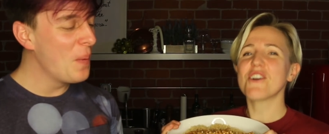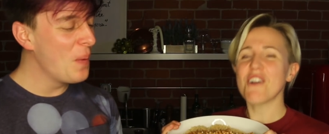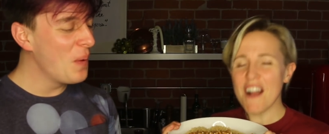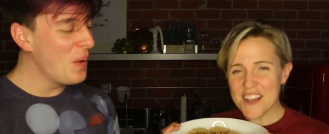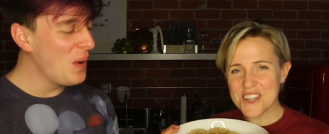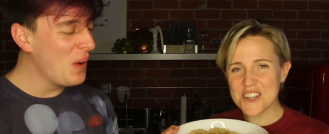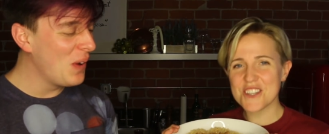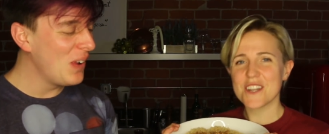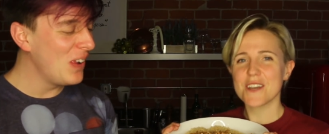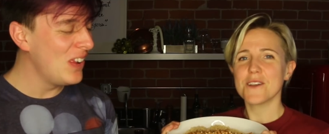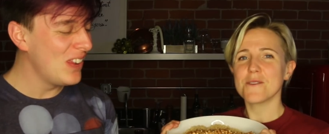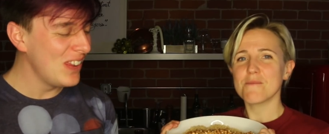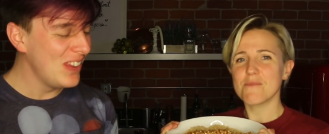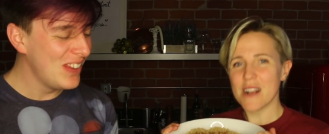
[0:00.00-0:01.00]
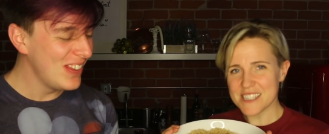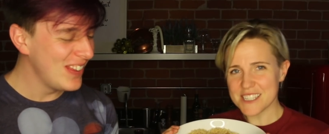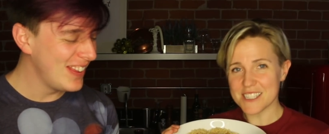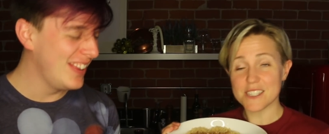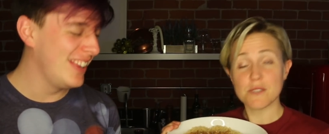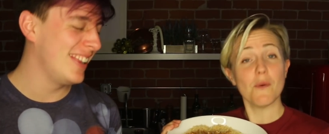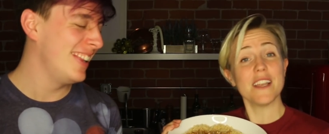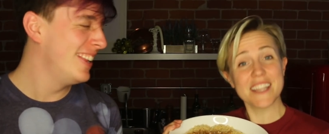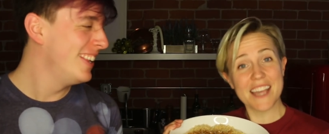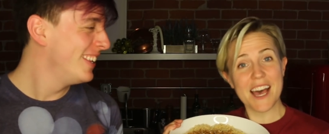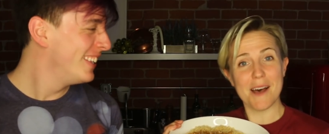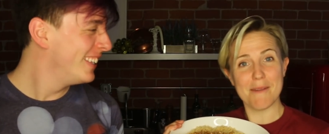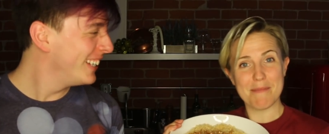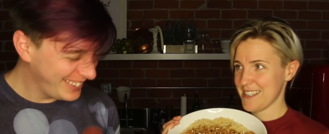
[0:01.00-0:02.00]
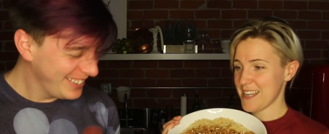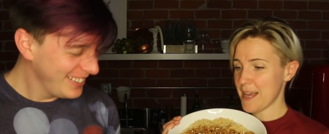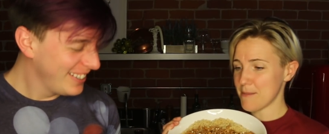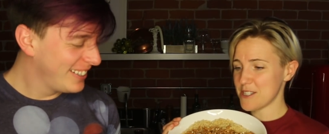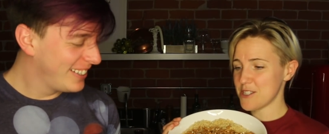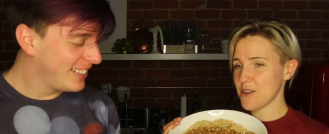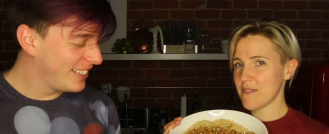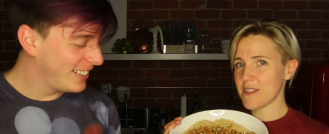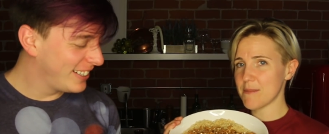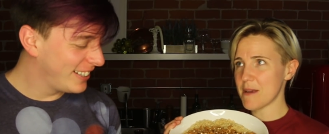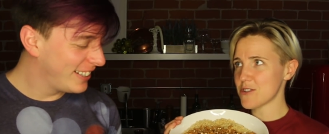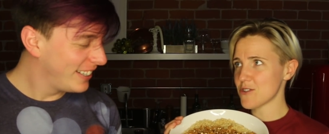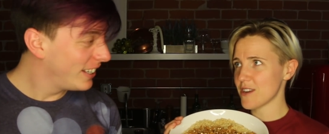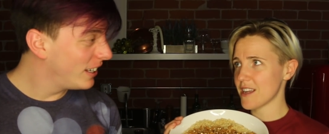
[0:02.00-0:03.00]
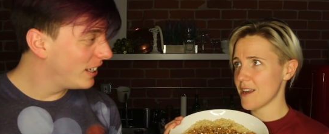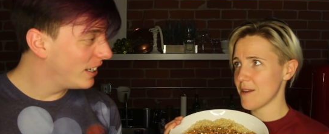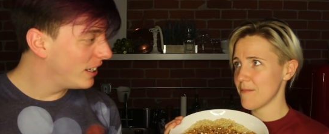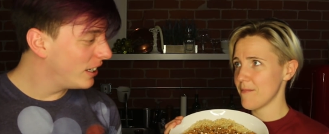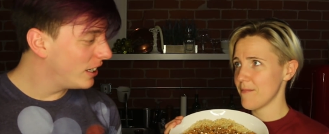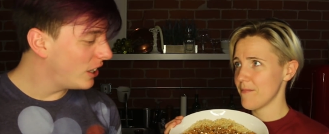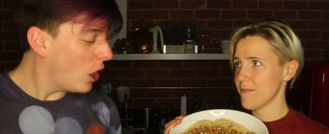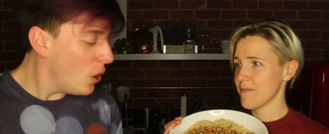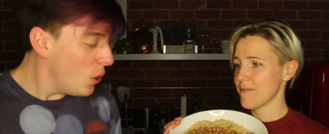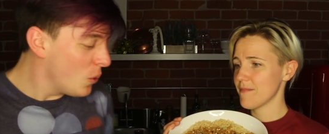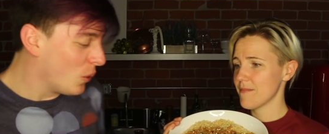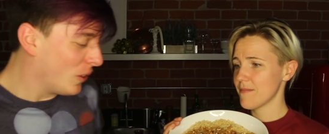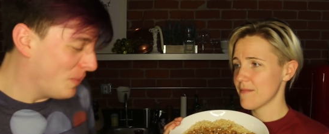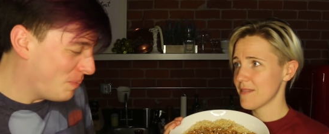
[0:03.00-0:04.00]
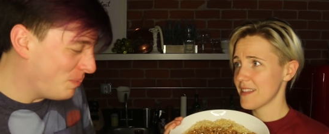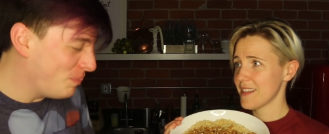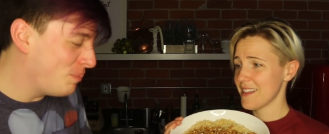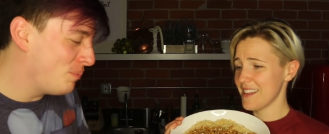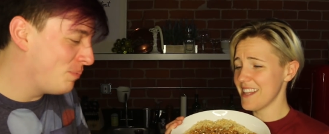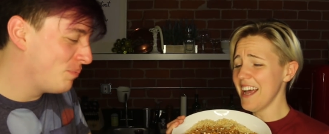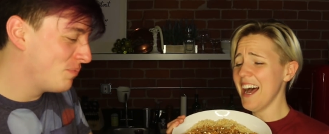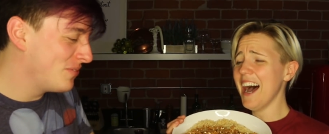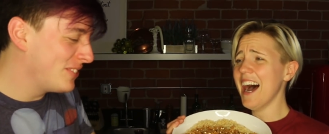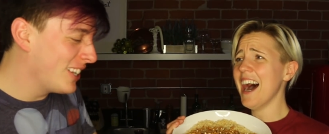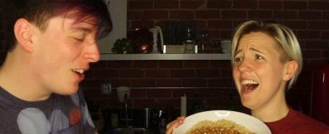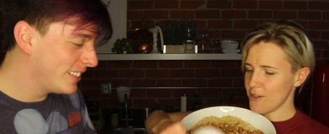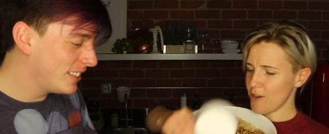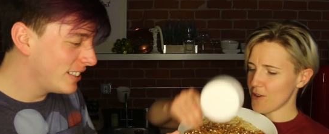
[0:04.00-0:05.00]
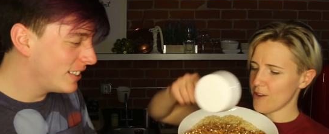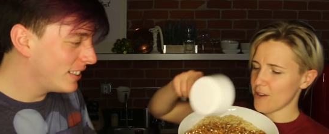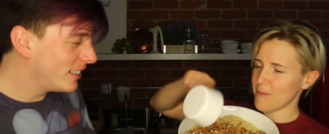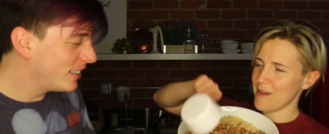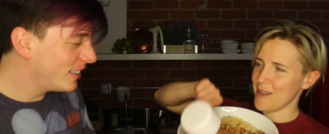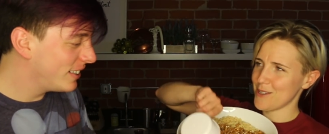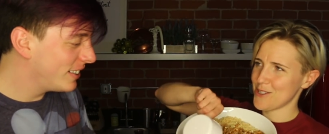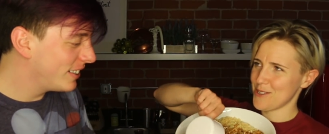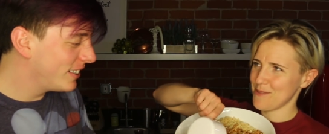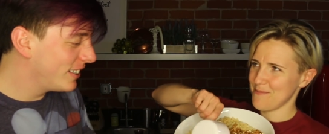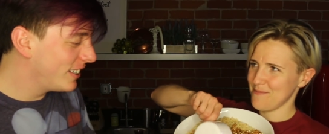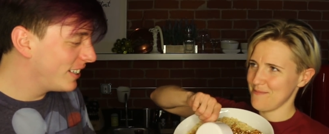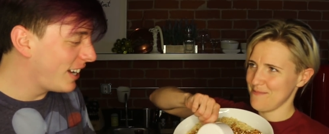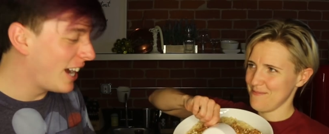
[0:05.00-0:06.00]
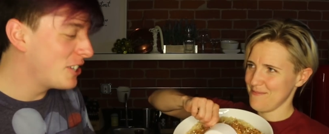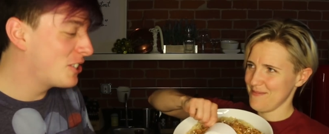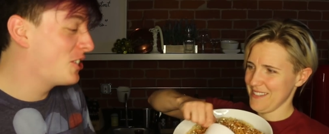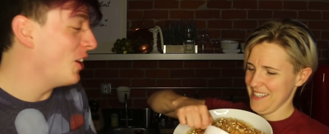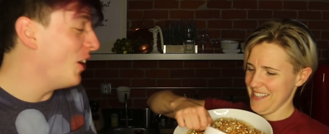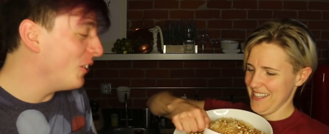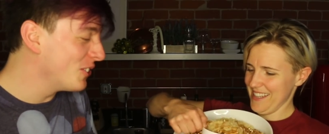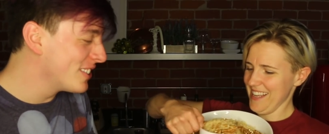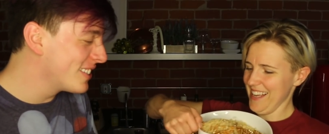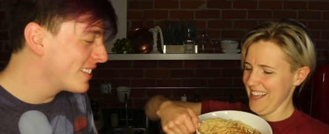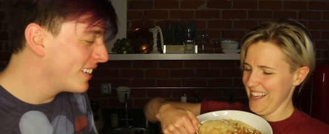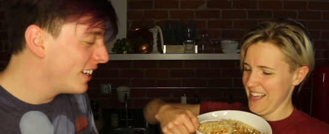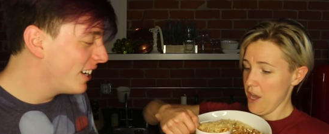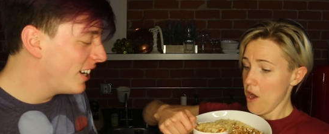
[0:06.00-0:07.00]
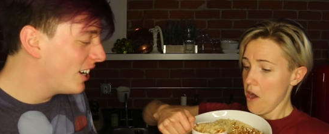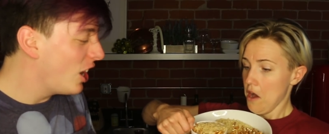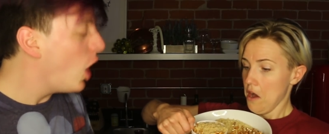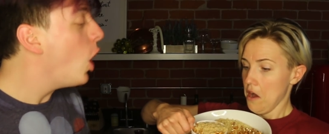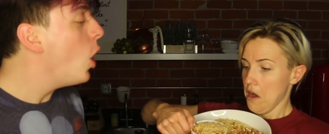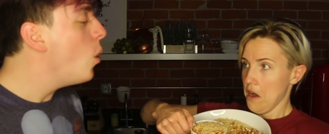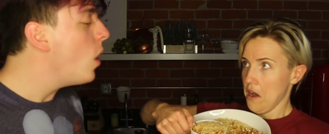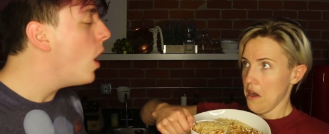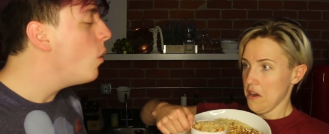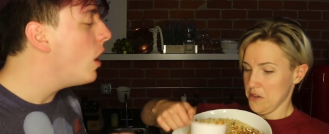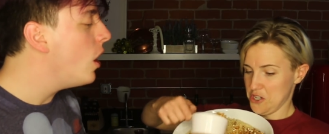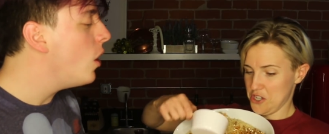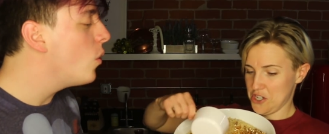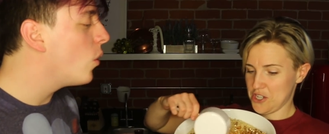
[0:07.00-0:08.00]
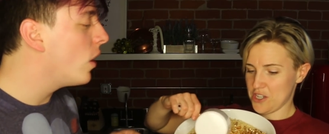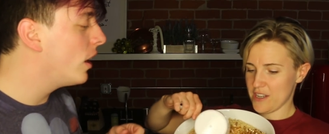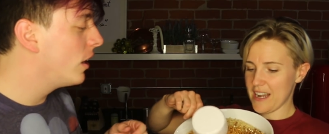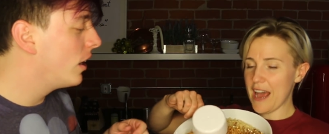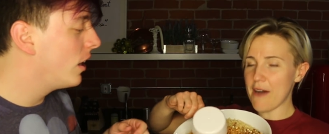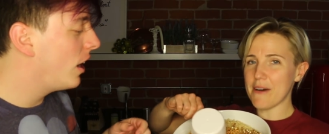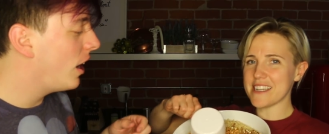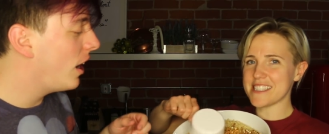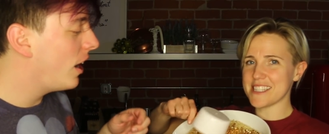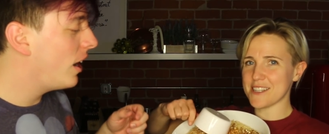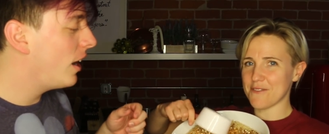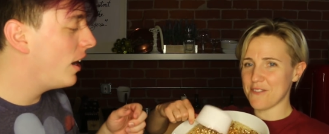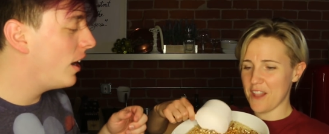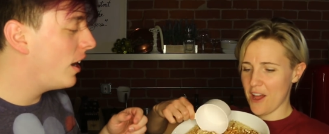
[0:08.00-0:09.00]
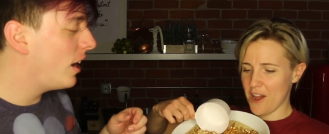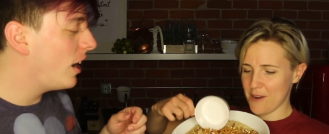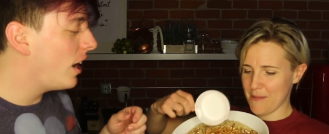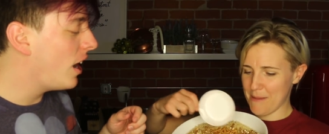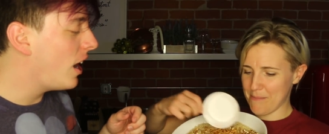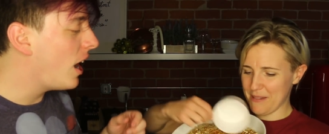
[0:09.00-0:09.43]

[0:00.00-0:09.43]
Speaker 1: crushed pretzels. 1 cup. Thomas, you have the measuring cup.
Speaker 2: Oh.
Speaker 1: You don't cook much. I
Speaker 2: don't.
Speaker 1: Now I see the flaw in my